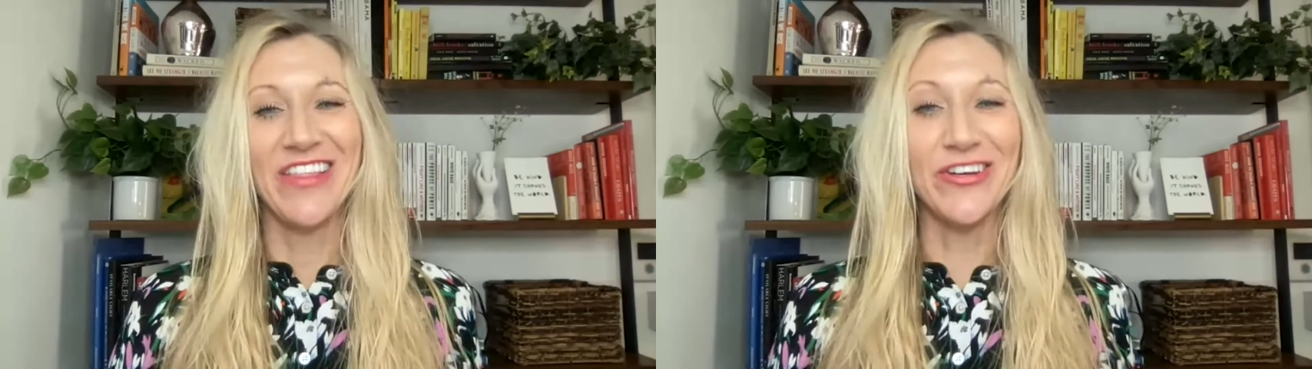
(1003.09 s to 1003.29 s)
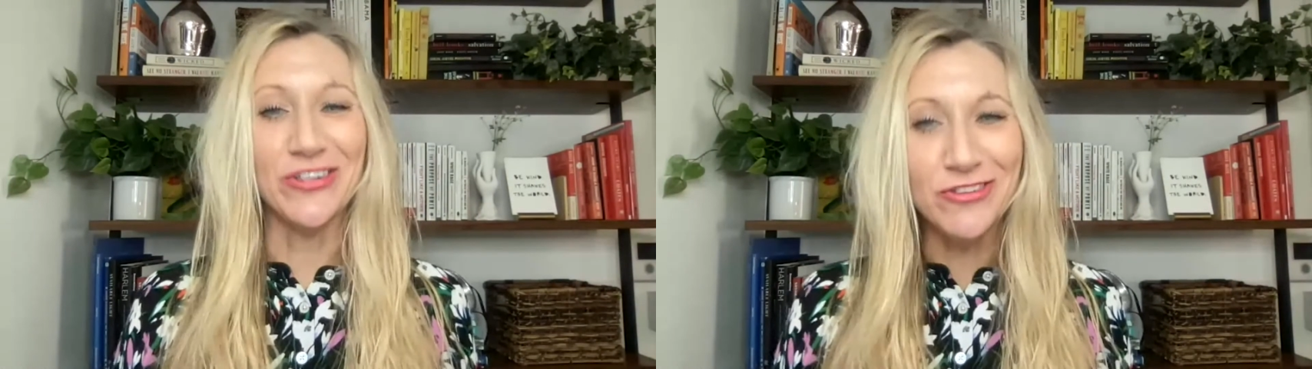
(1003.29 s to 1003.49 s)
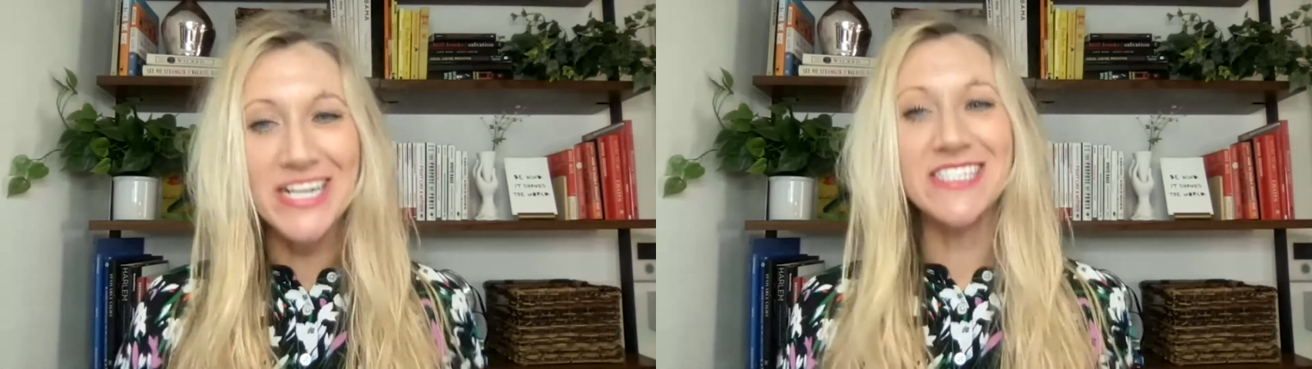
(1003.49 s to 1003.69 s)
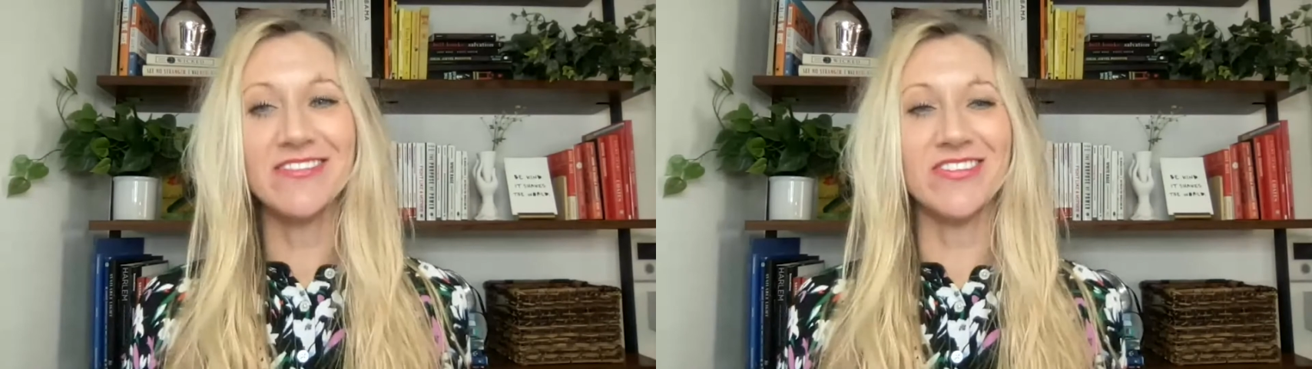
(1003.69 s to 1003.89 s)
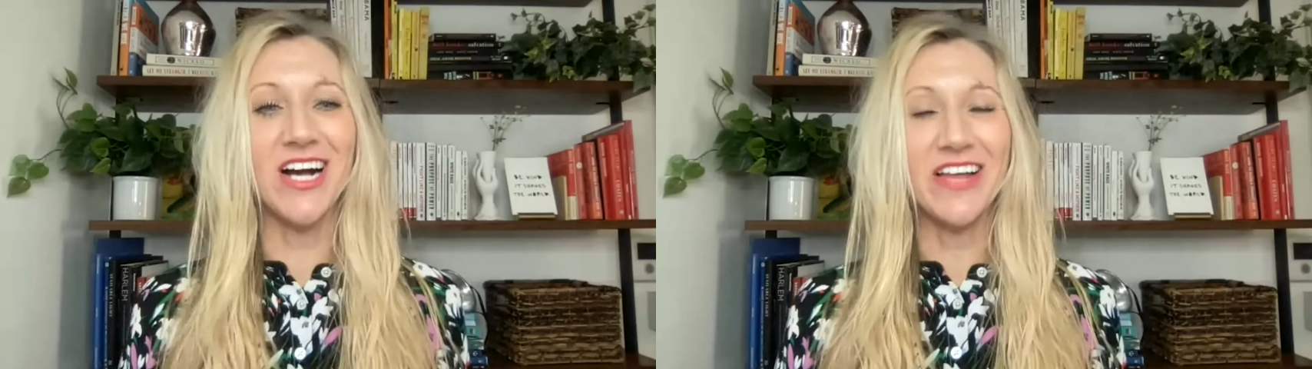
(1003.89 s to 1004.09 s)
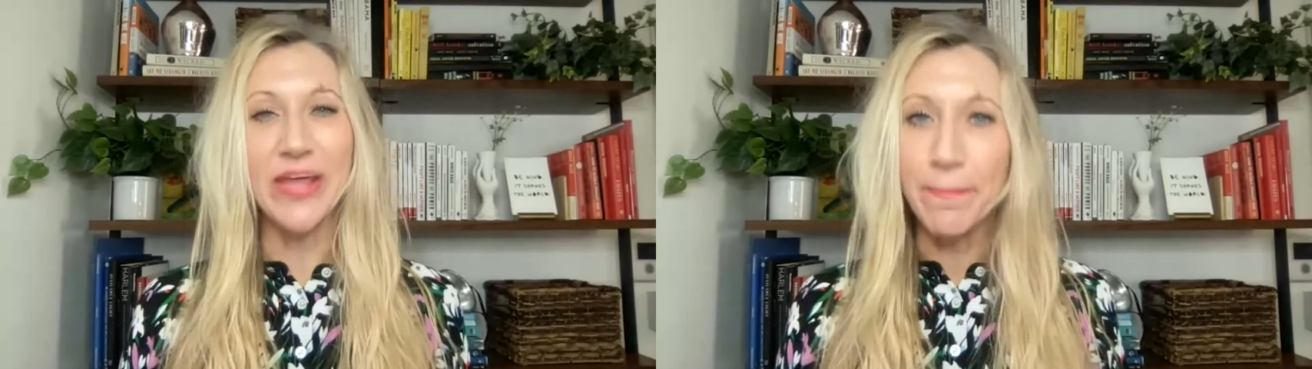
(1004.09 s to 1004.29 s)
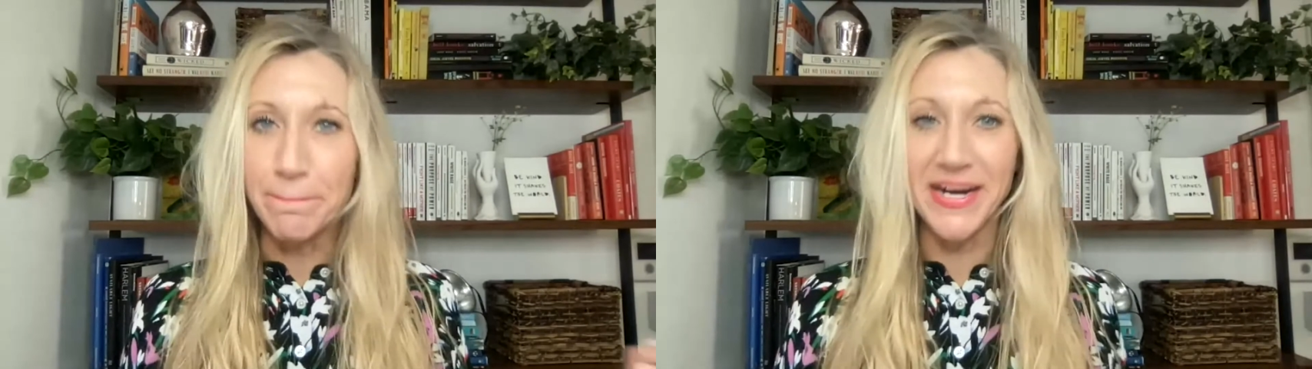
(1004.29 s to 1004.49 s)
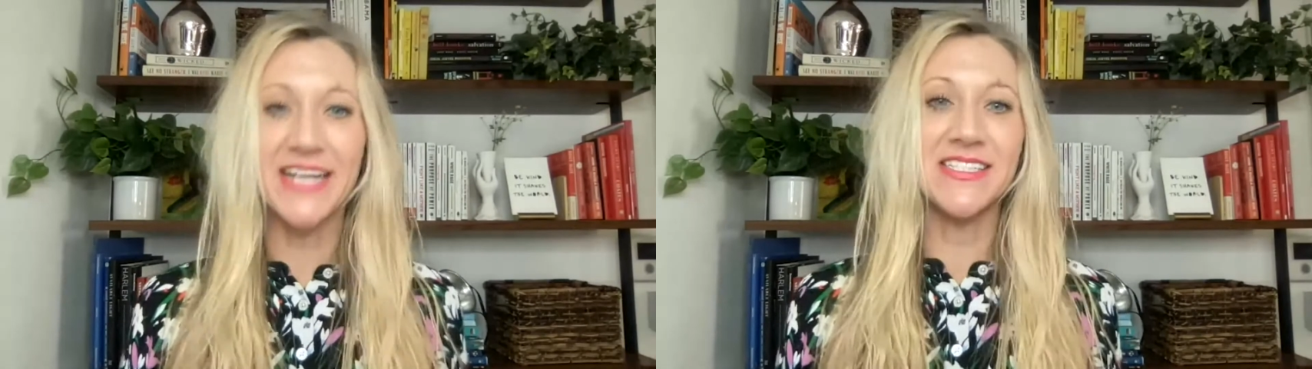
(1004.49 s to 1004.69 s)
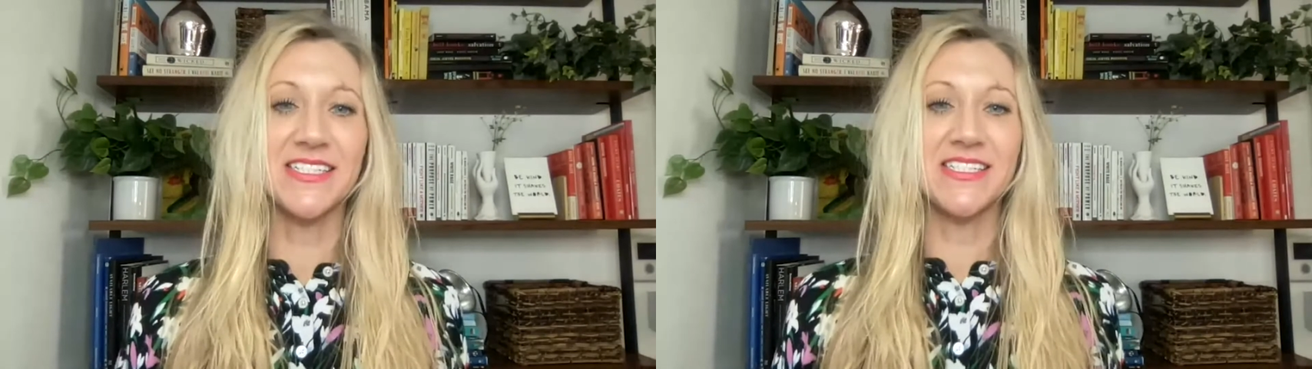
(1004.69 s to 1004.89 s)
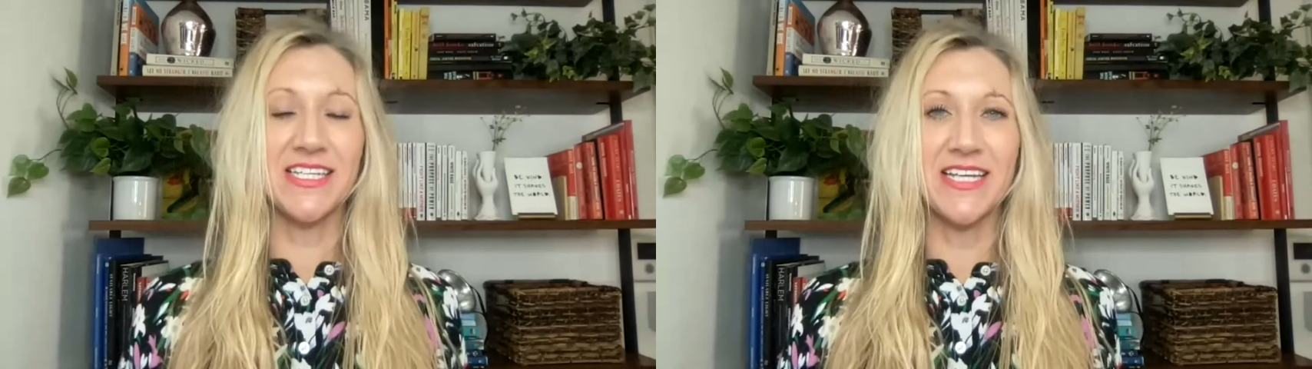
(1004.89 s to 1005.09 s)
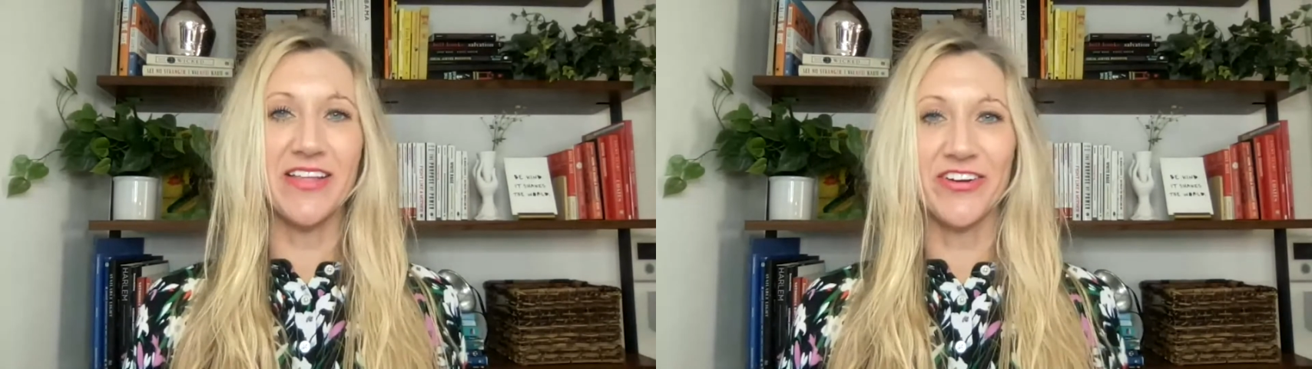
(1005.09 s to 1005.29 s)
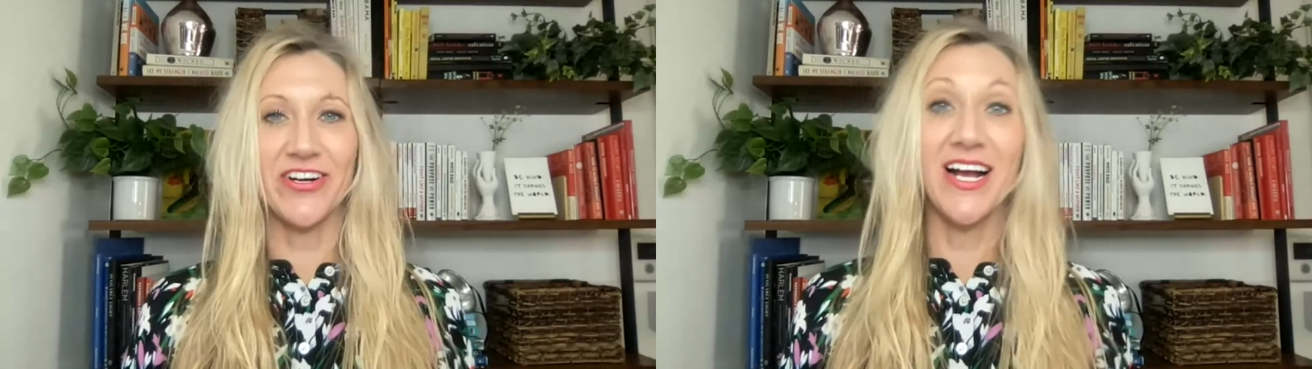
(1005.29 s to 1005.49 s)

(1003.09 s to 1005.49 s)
The grace of God that binds us together